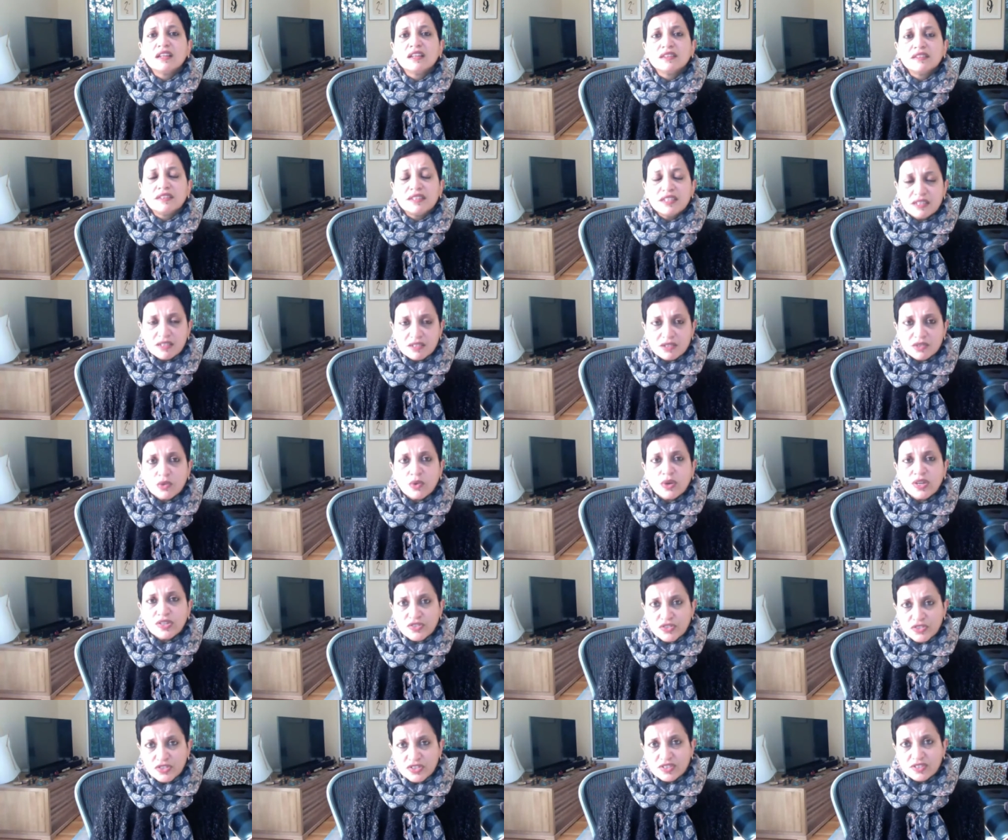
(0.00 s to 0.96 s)
these
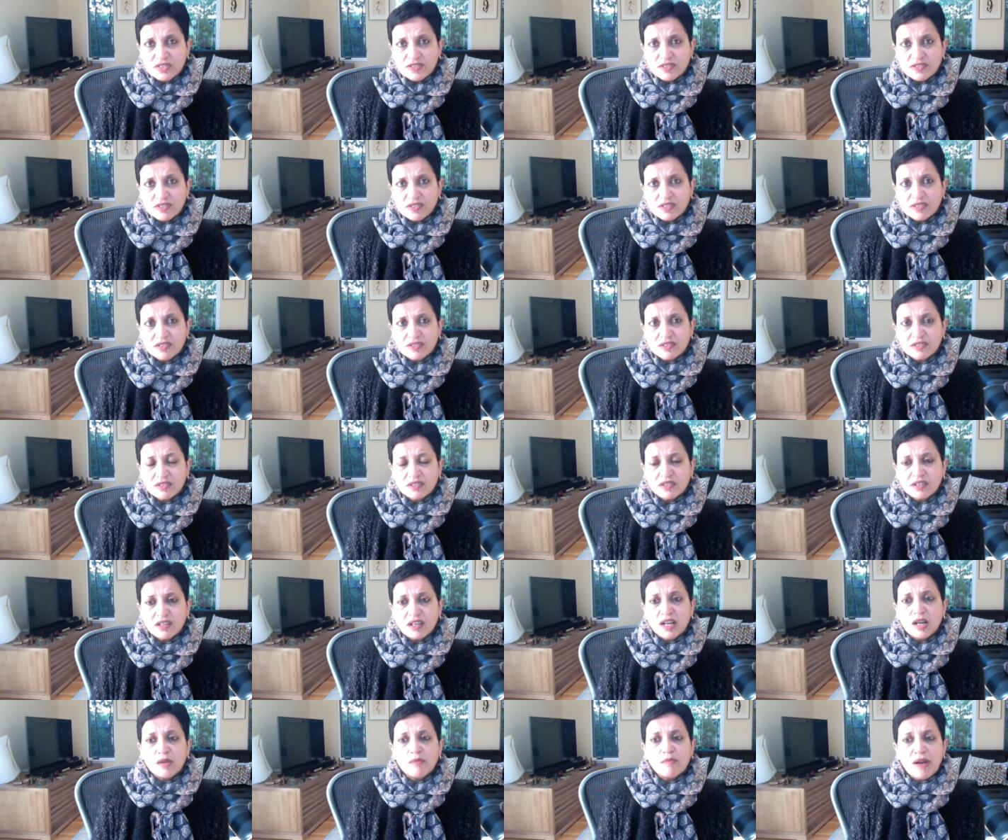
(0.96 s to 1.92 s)
questions
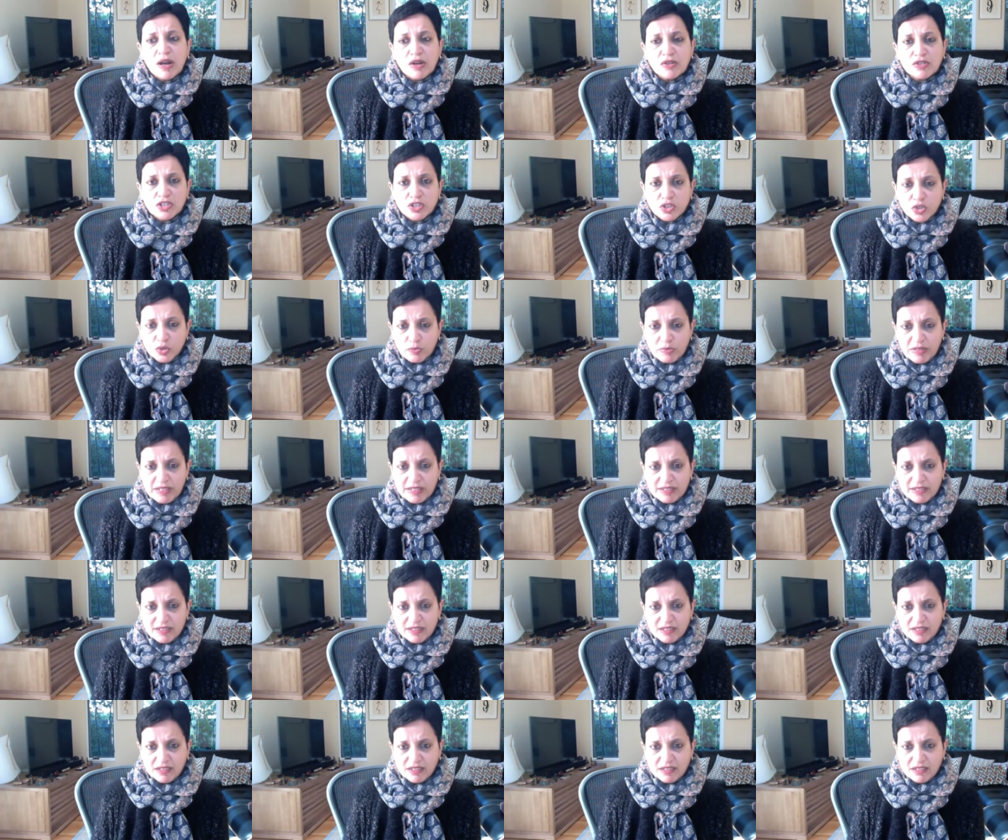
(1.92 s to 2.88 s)
about your
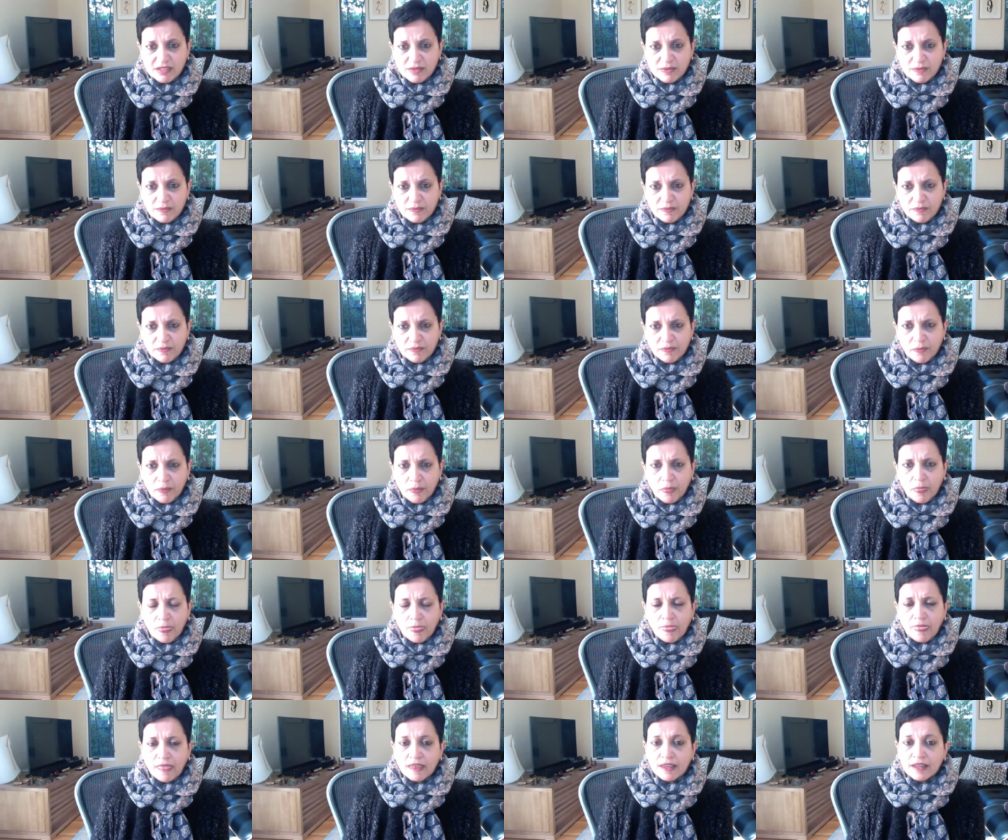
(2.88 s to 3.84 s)
business.
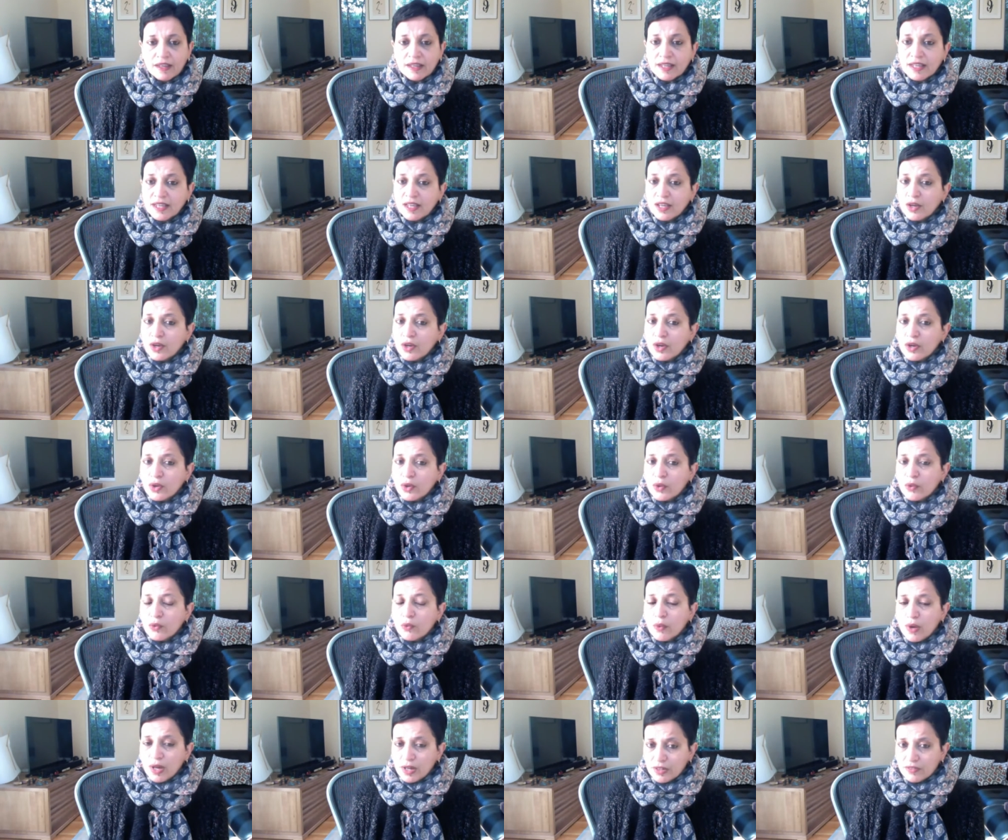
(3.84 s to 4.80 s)

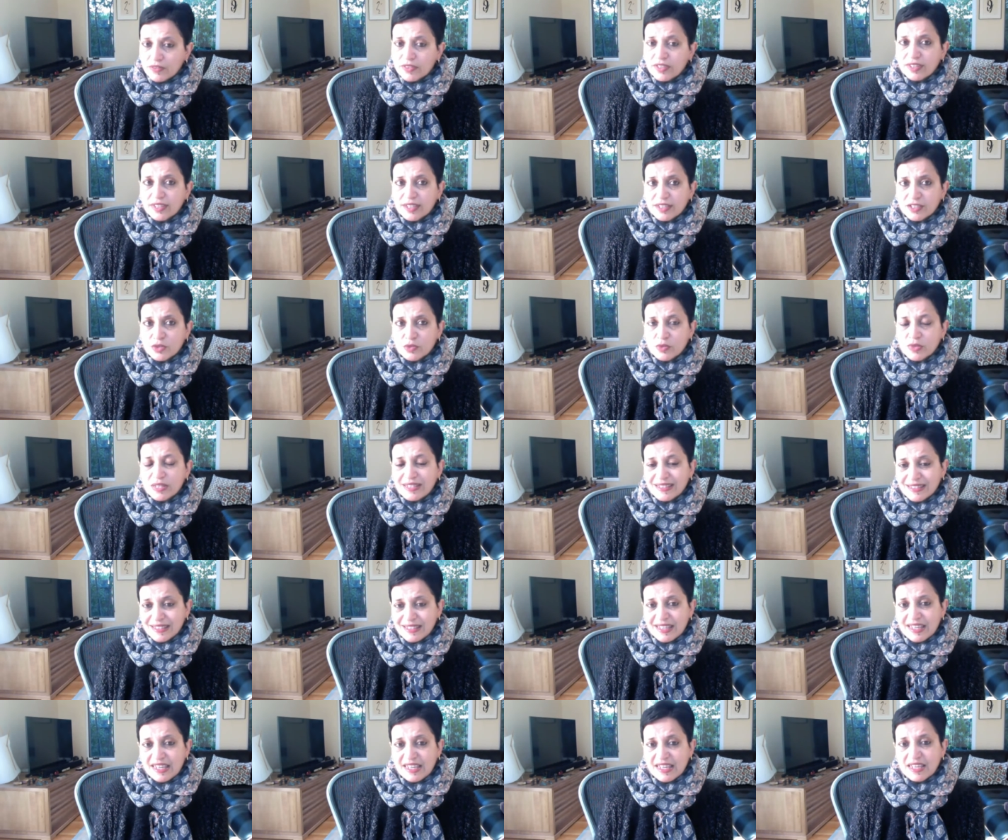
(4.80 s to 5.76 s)
One of the things we
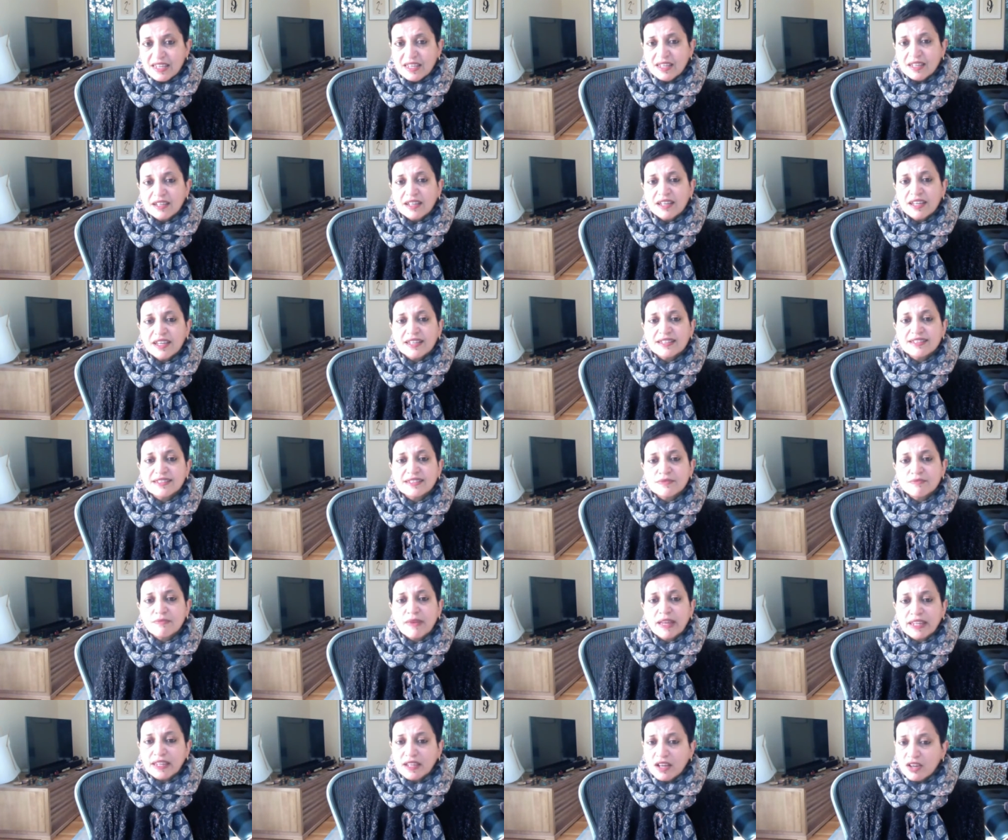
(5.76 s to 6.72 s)
see is
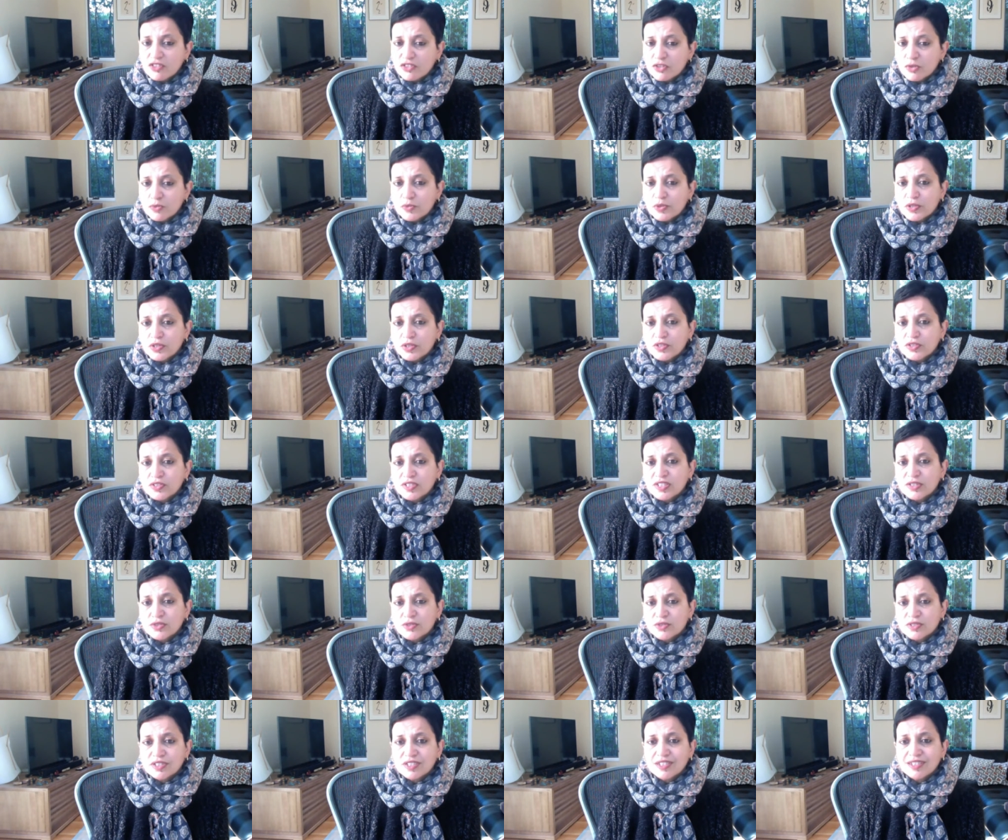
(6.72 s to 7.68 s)
many entrepreneurs
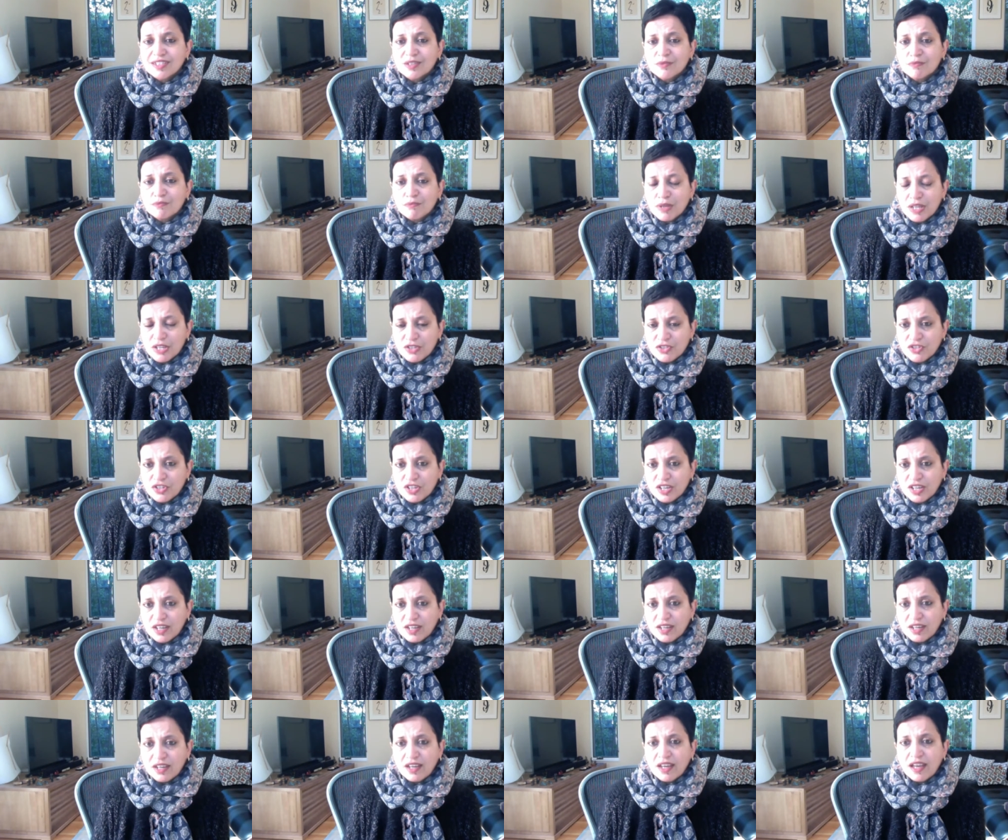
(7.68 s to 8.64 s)
interested in
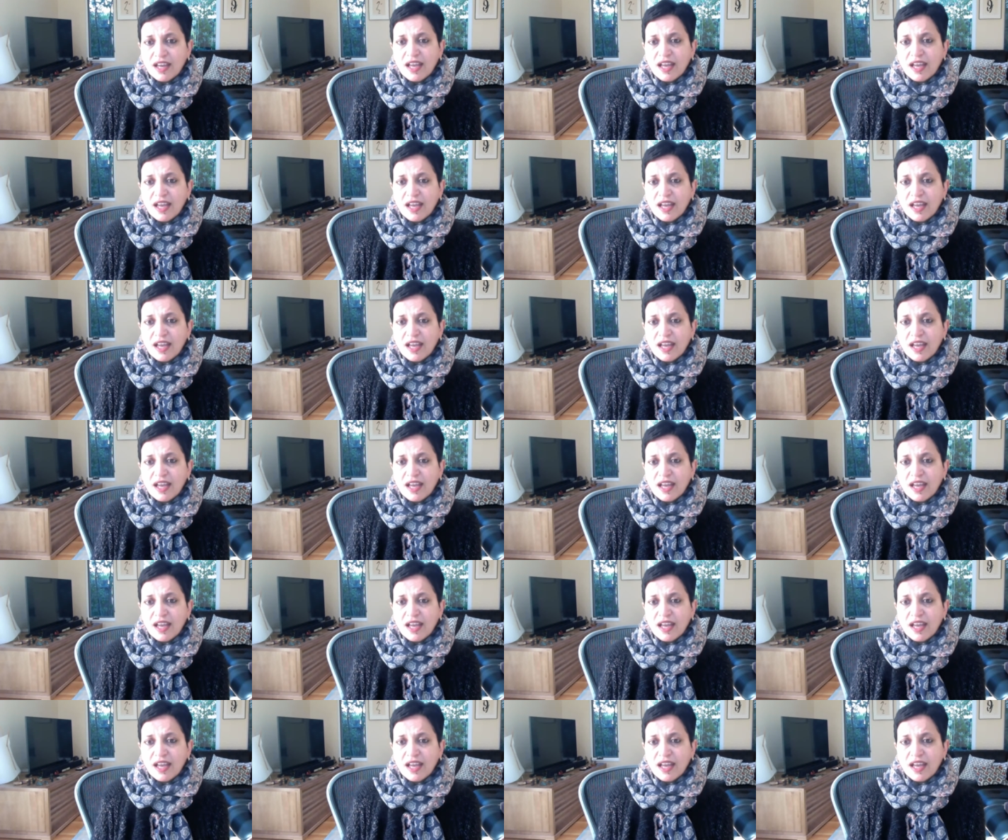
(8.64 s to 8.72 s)
pitching